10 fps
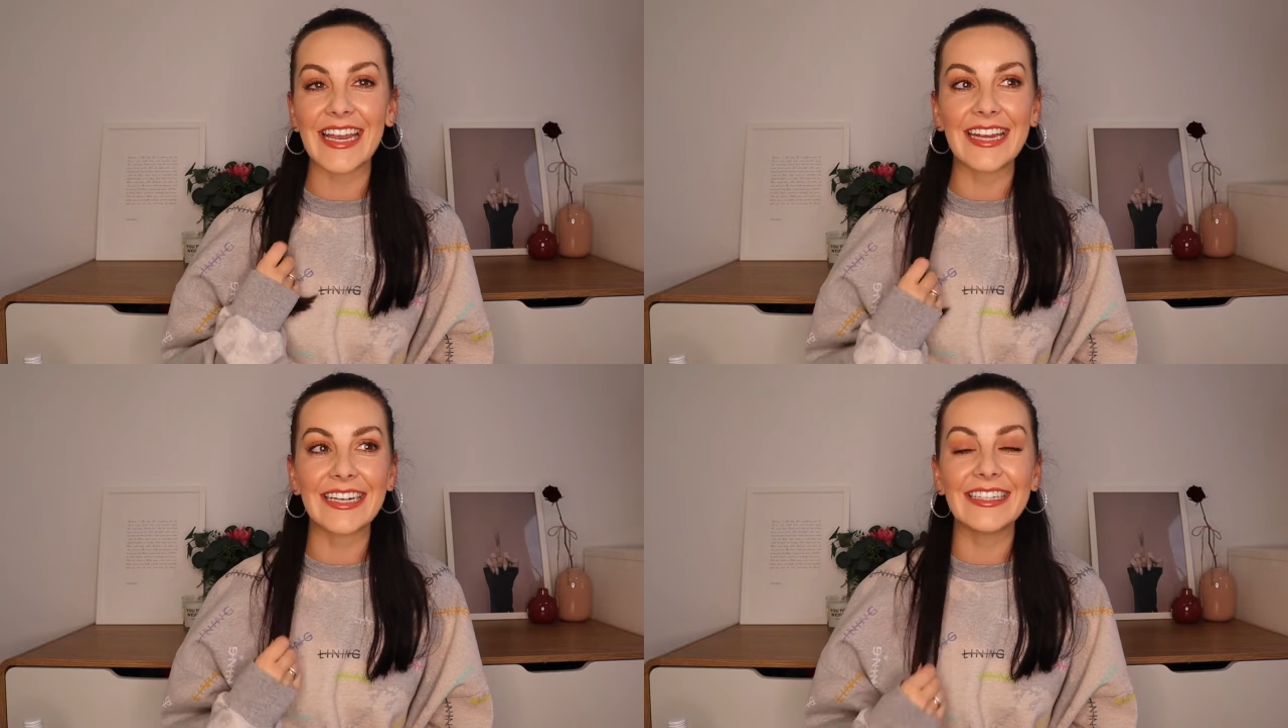
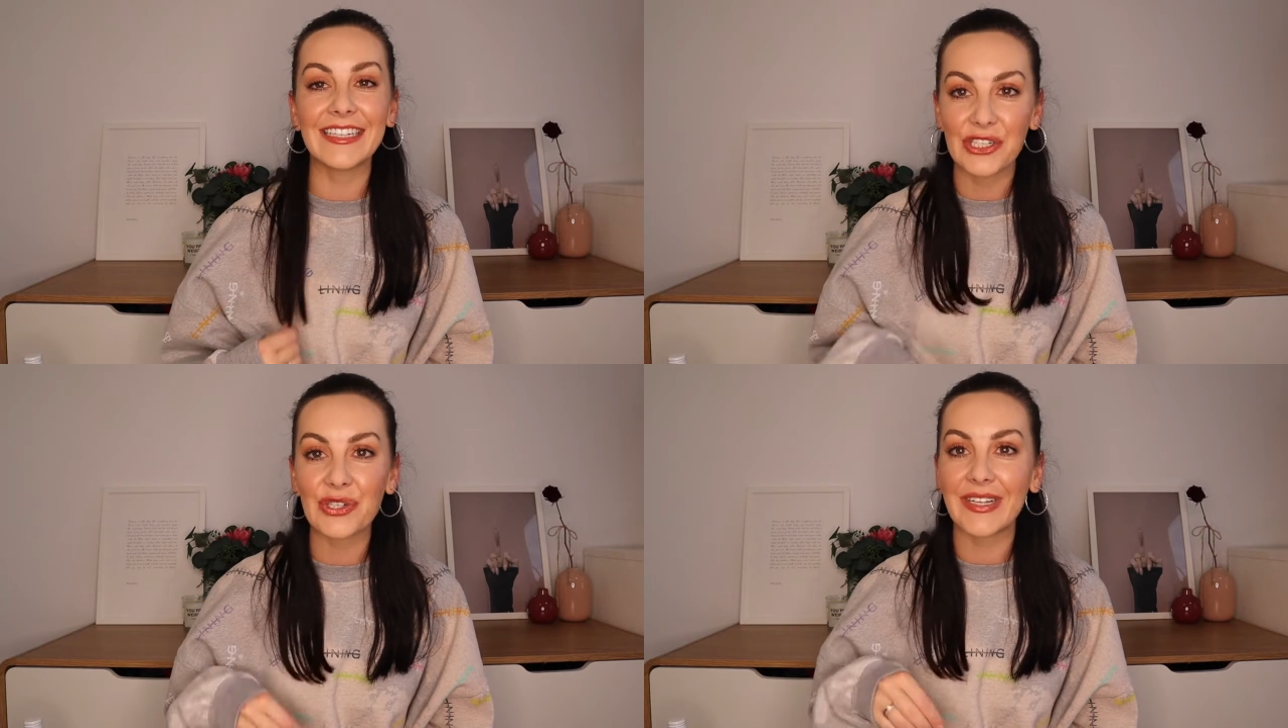in
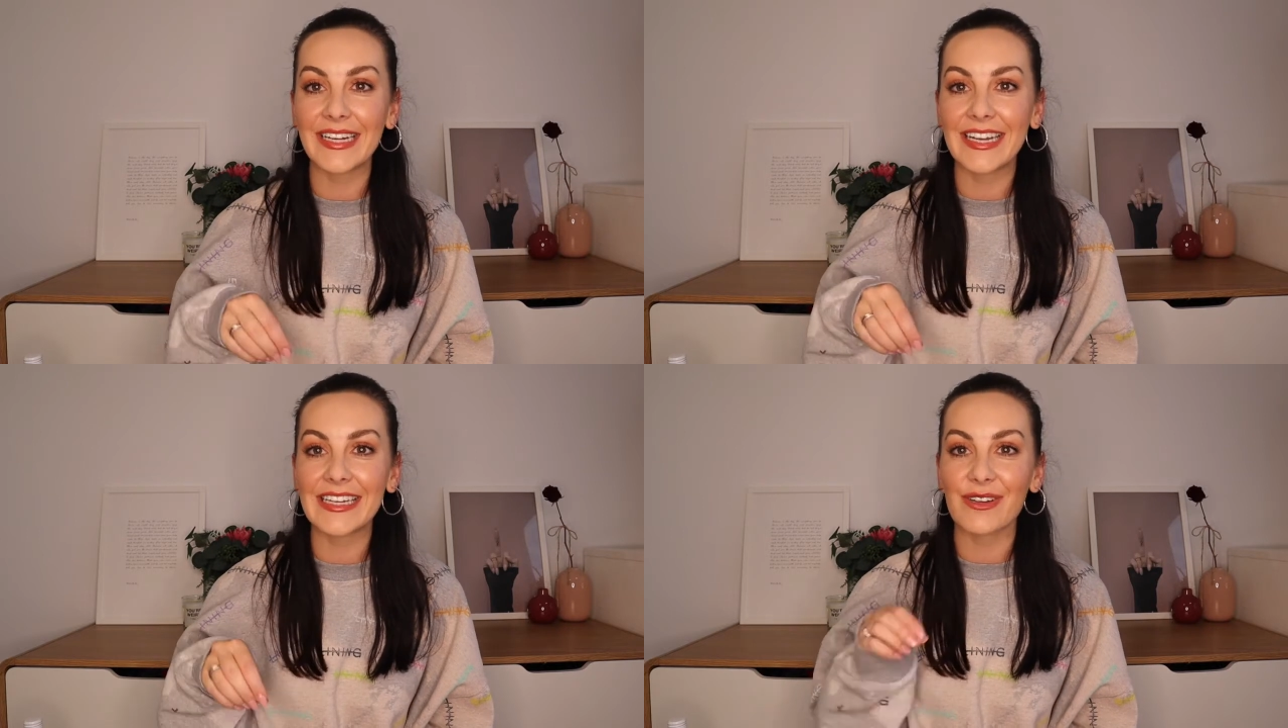
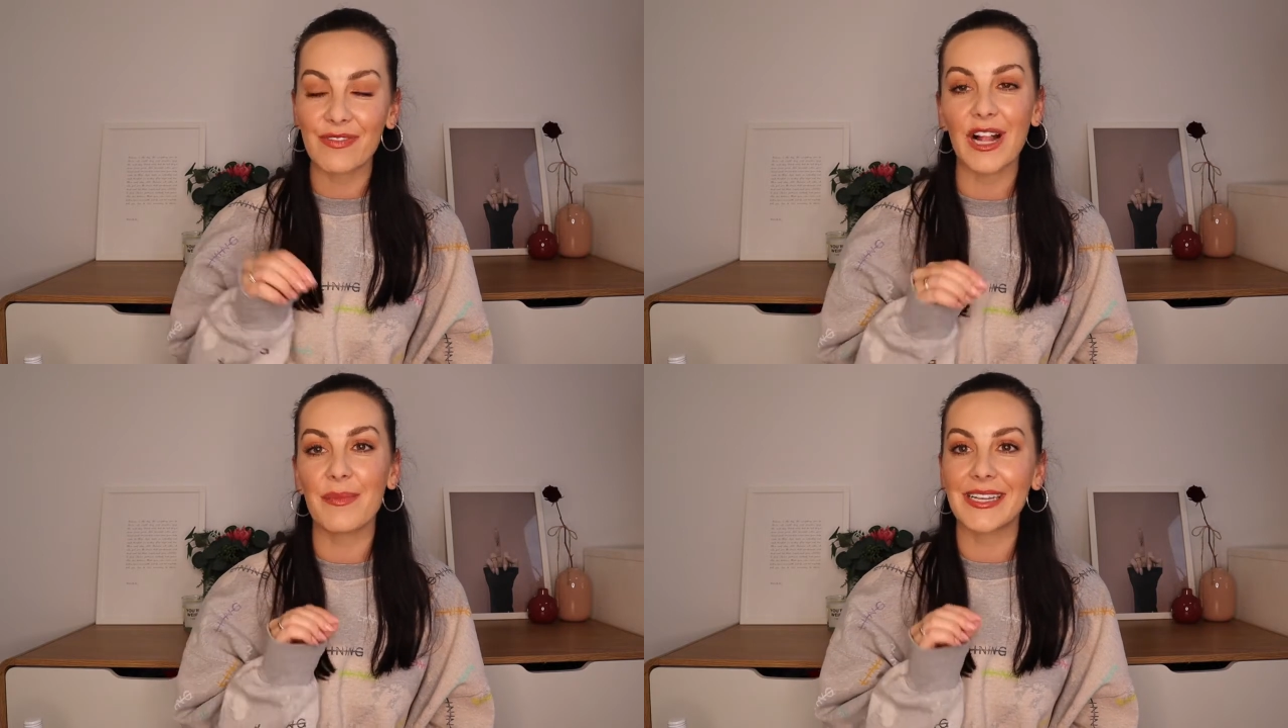literally
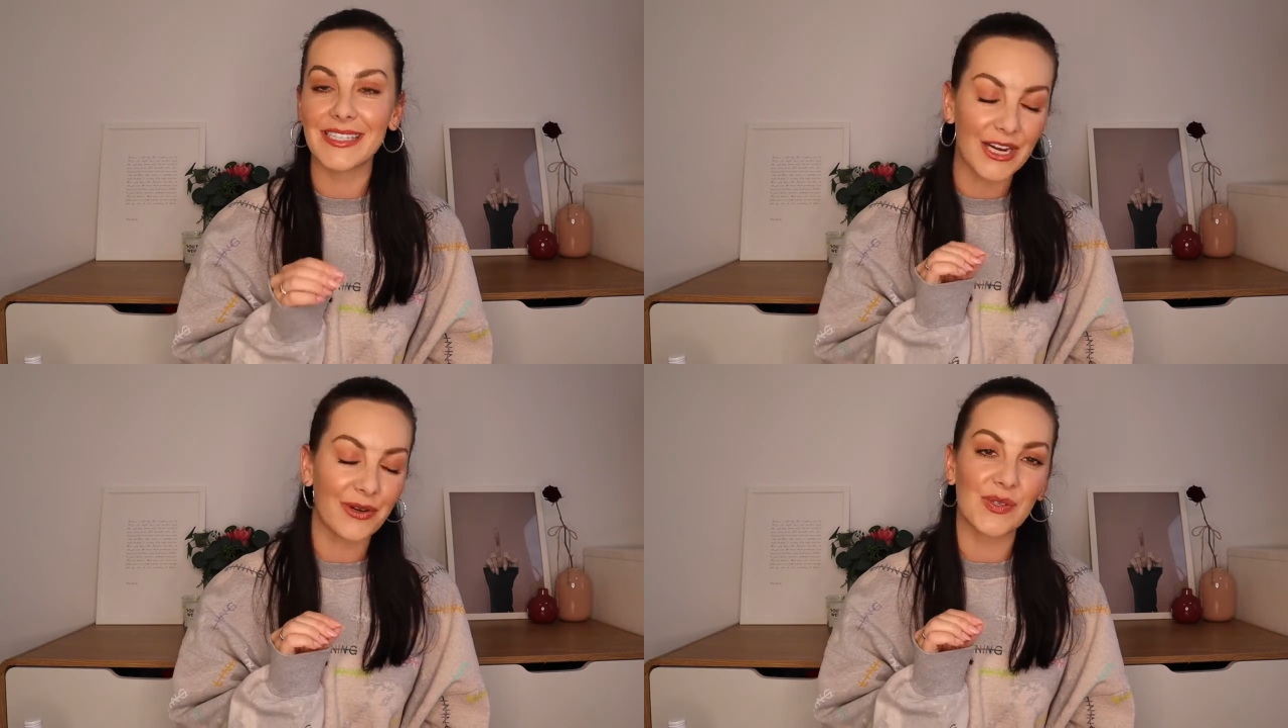development and
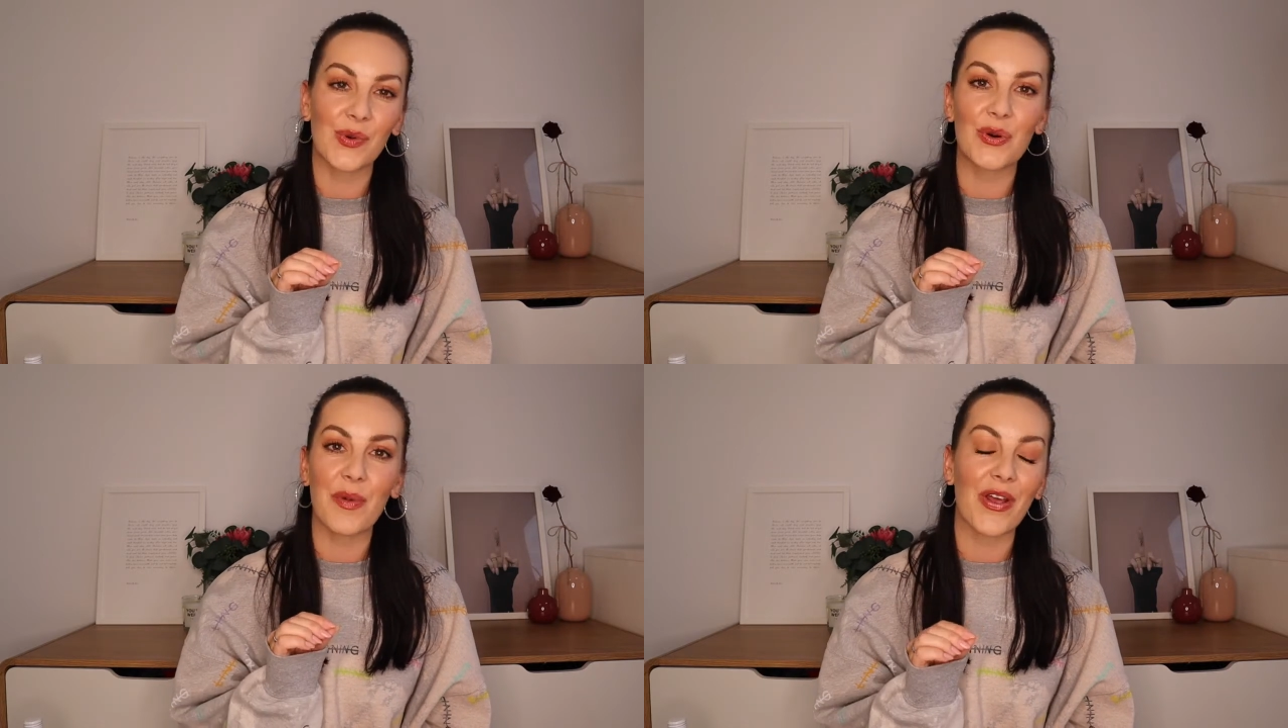secret
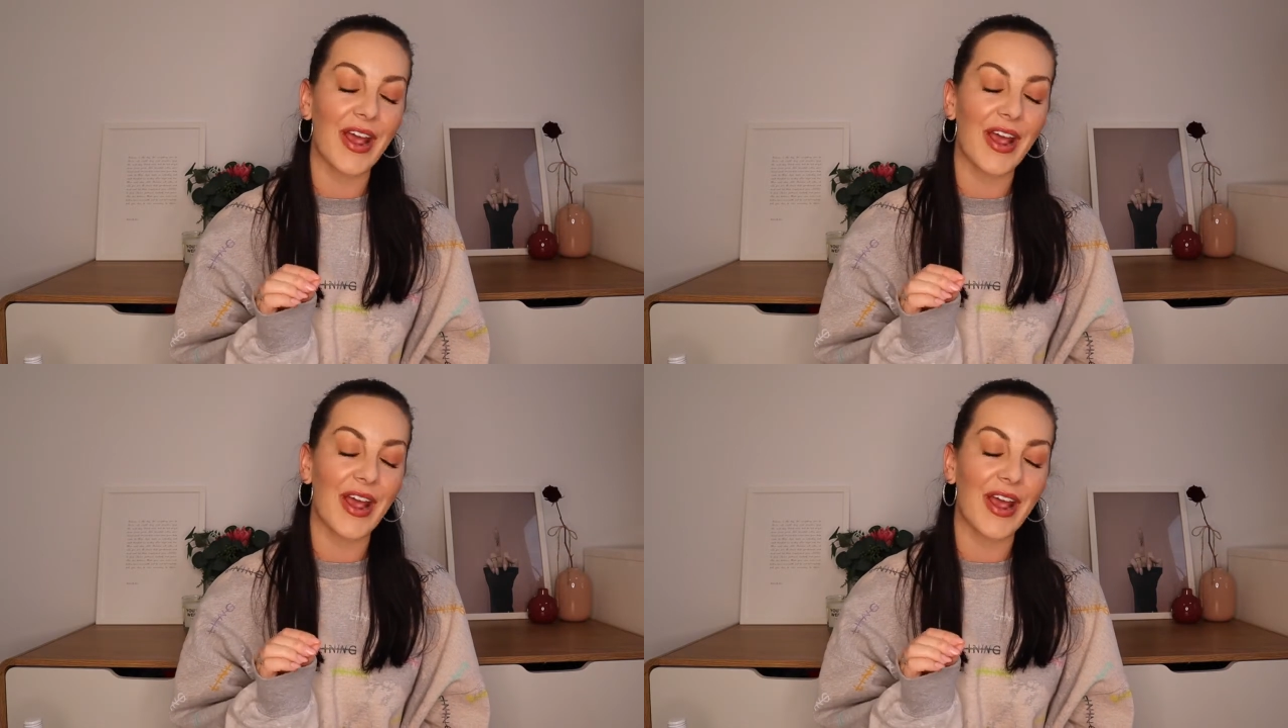squirrel mode.